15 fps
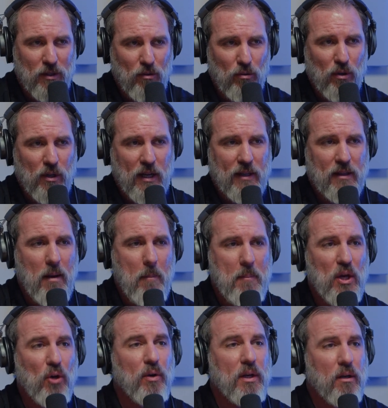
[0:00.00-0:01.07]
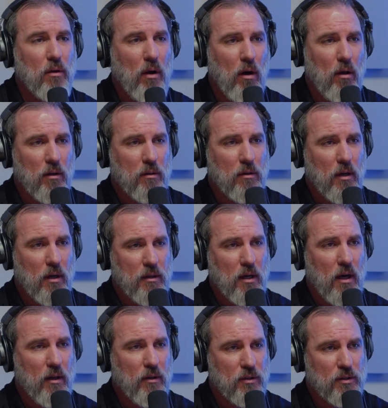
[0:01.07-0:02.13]
They're looking at the $1 million on
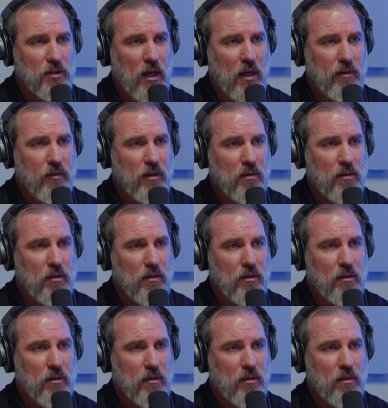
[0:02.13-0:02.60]
the other side of it.